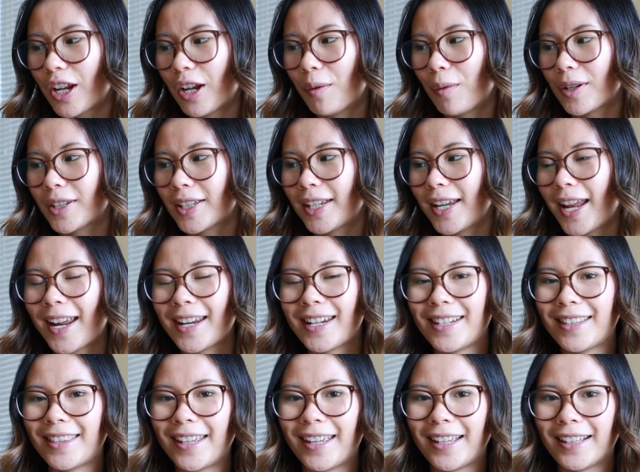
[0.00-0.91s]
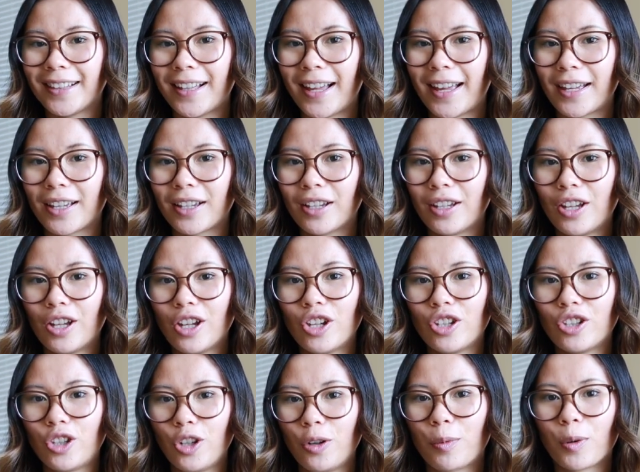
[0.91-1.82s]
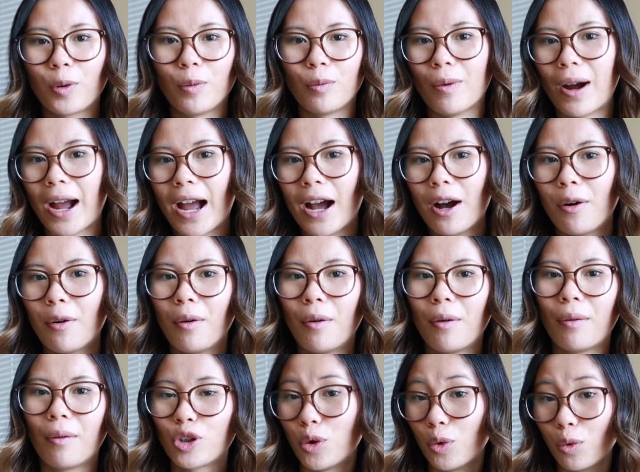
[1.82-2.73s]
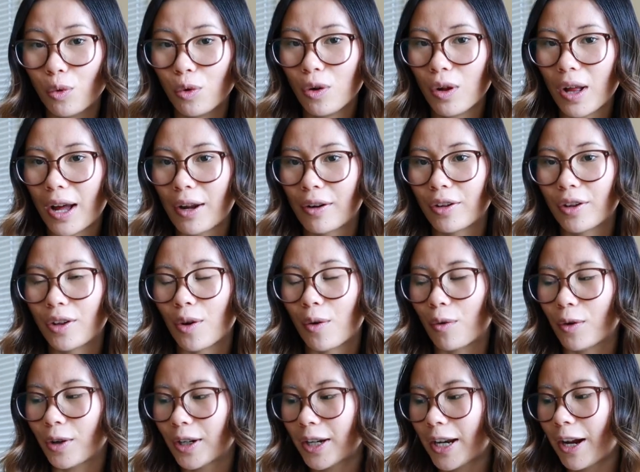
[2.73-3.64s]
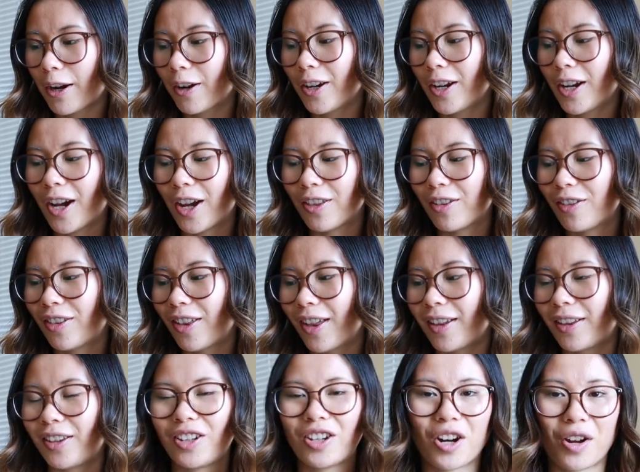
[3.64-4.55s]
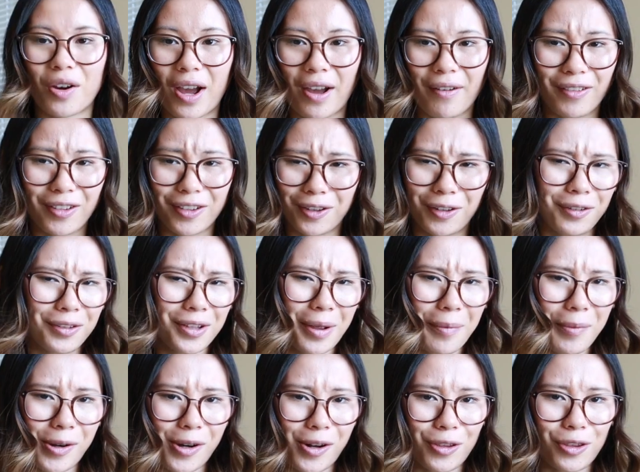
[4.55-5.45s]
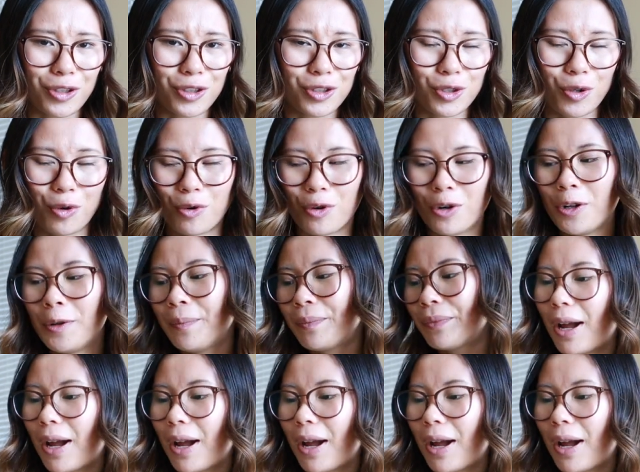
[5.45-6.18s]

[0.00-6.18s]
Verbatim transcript: It wasn't anything like super wow cool out of the ordinary, other than, you know, having Lululemon on the sole.